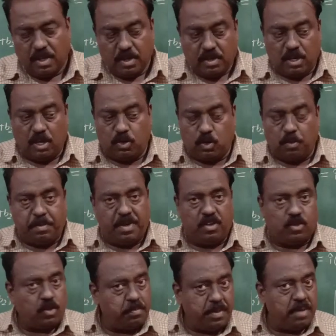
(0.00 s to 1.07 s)
A to B
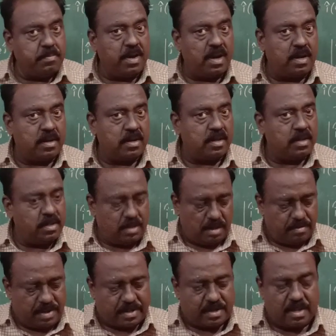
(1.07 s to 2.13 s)
is B bar, a
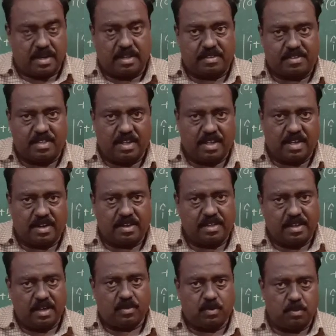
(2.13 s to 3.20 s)
vector is there.
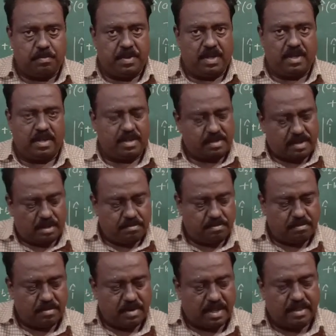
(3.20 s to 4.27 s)
A to B,
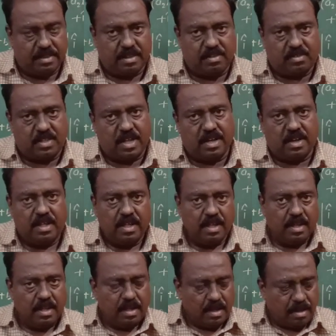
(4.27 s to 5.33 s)
some length is there,
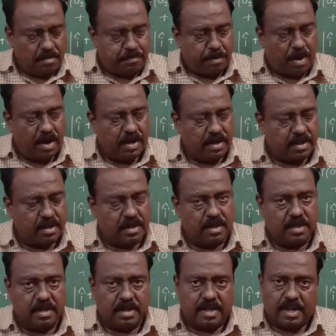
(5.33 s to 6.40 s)
a point
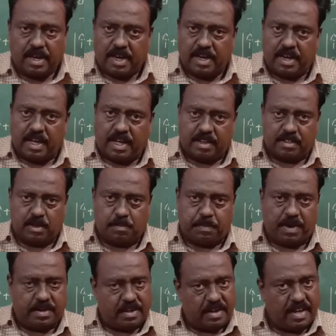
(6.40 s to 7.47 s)
and another
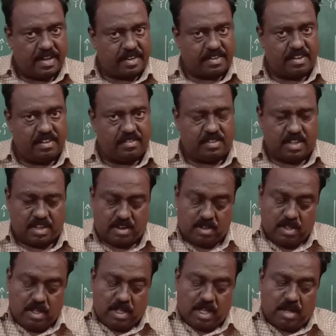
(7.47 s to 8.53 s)
point, direction is there.
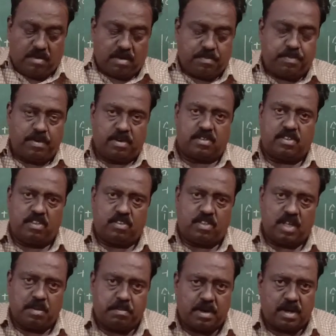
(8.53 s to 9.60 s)
Our force is
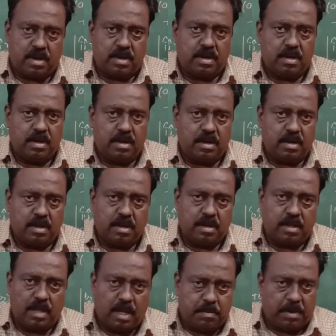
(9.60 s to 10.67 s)
A
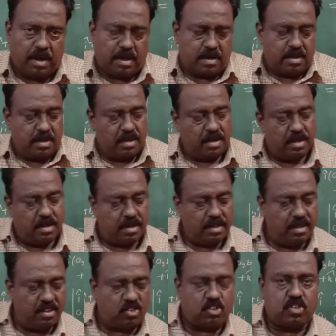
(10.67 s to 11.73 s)
bar, here
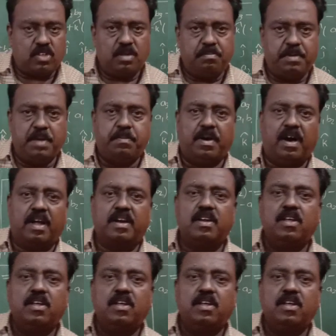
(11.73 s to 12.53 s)
is B bar.